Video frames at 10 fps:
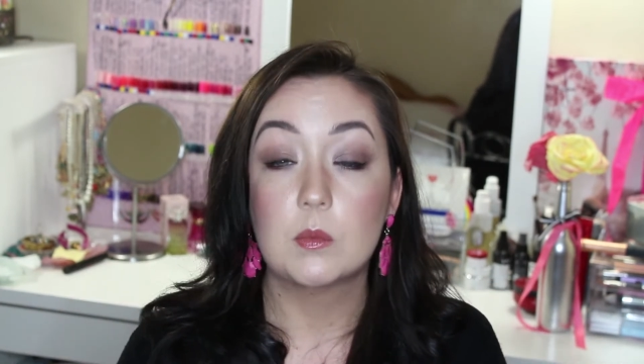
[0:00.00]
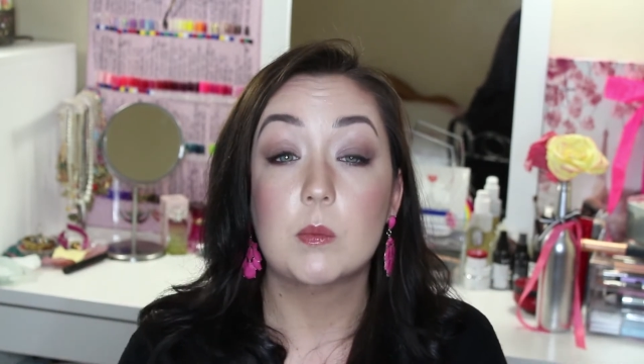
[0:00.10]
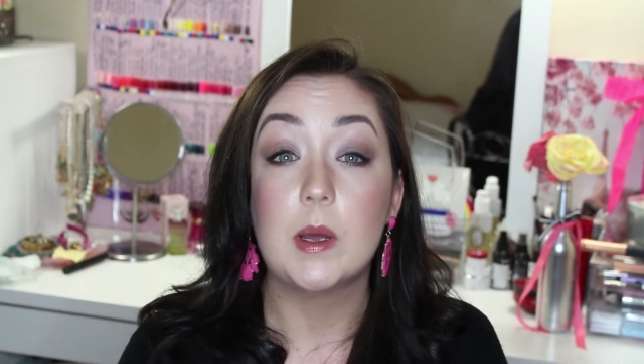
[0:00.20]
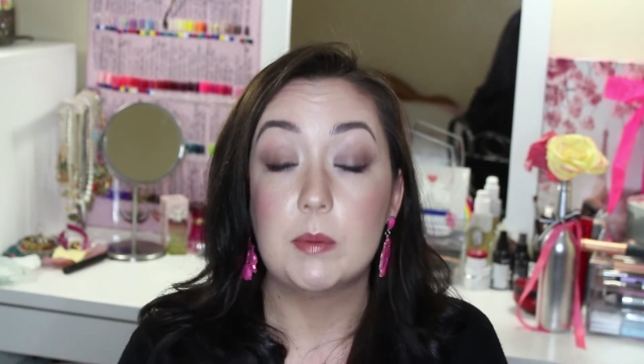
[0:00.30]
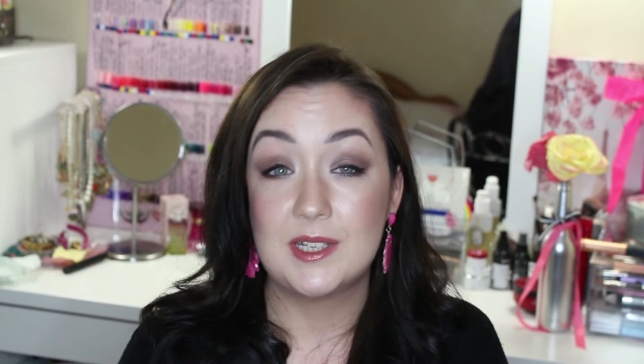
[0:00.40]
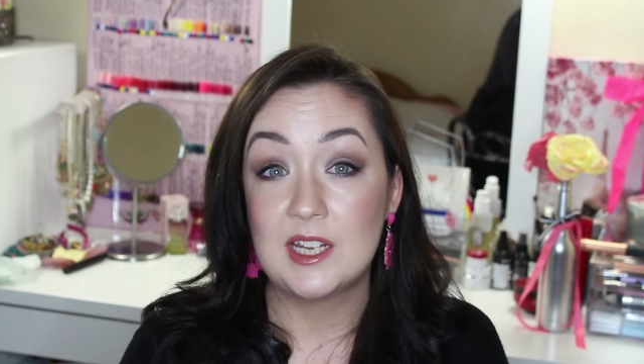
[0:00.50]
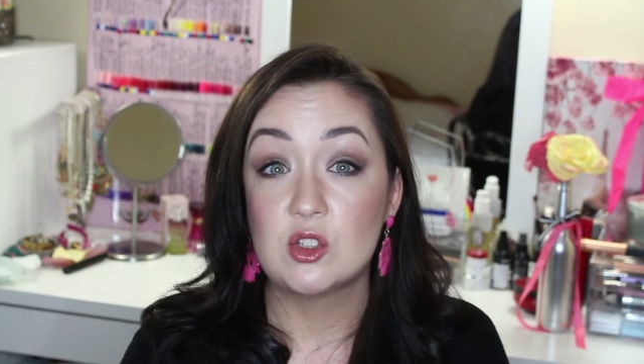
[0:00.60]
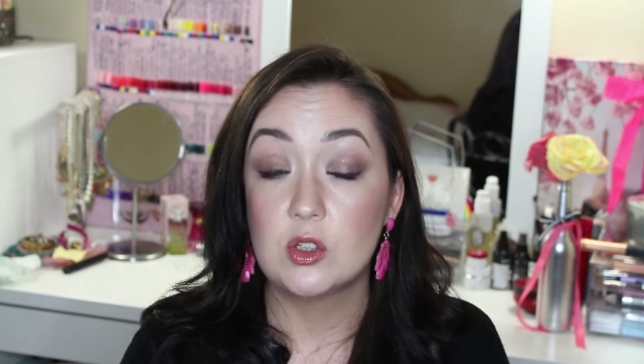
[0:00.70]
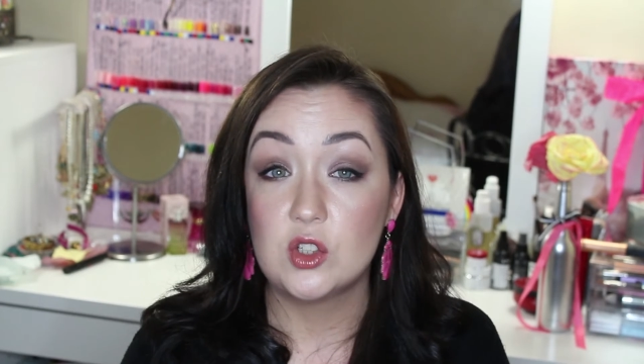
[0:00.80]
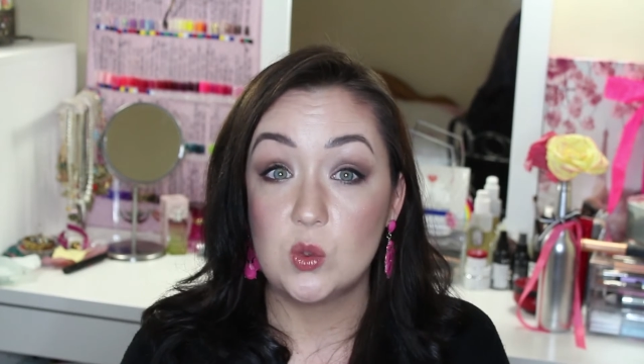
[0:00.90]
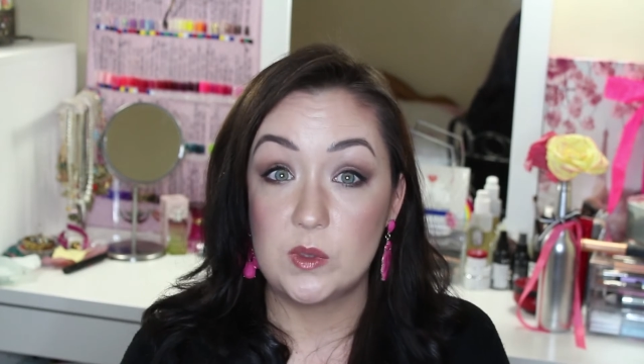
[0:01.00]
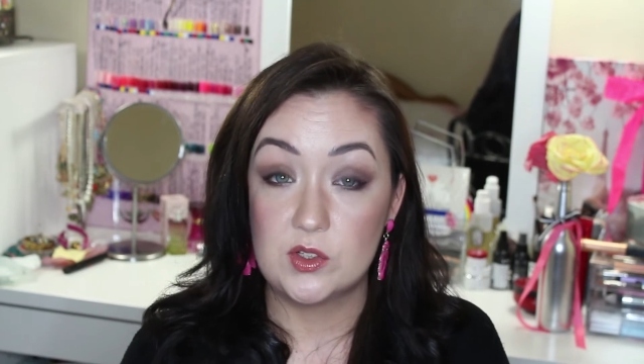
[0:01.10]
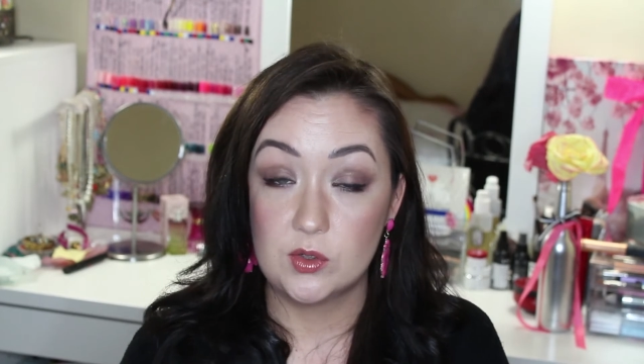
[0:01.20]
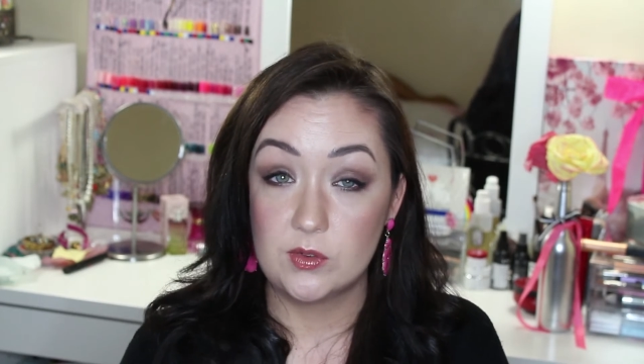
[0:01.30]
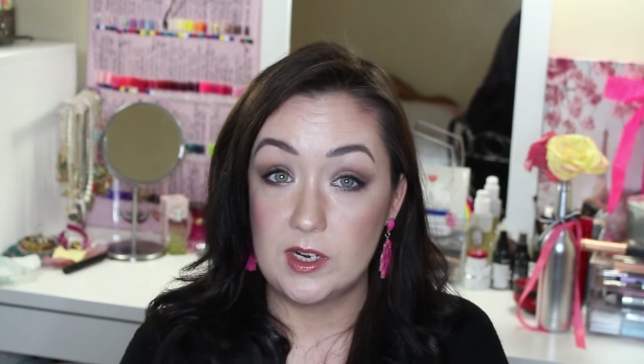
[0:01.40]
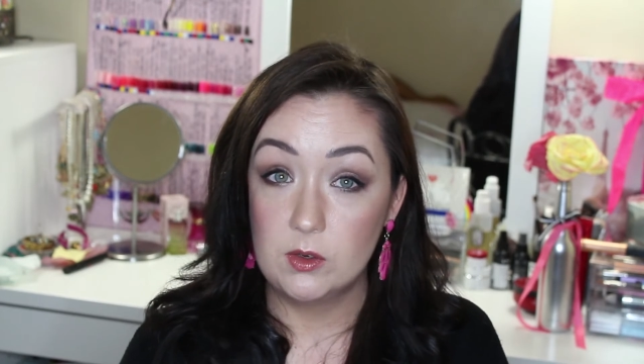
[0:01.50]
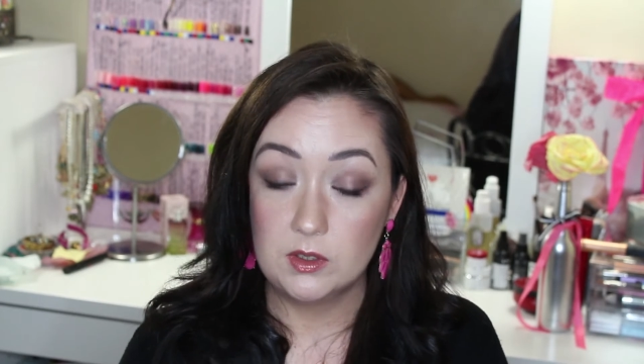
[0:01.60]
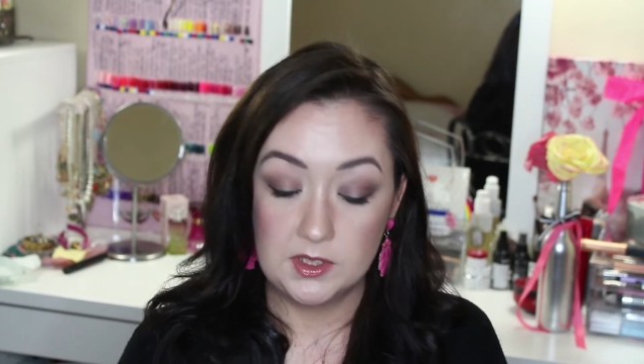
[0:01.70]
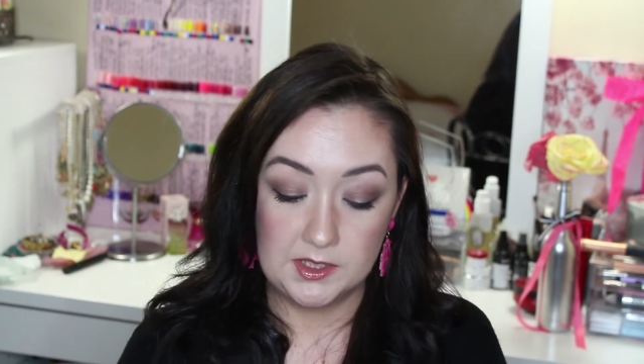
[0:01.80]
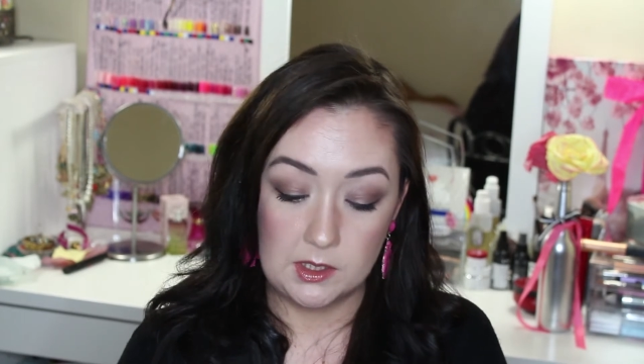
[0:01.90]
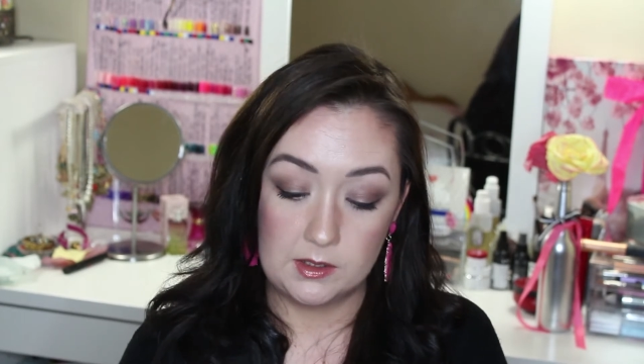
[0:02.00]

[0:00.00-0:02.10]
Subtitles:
my potential new winter fragrance,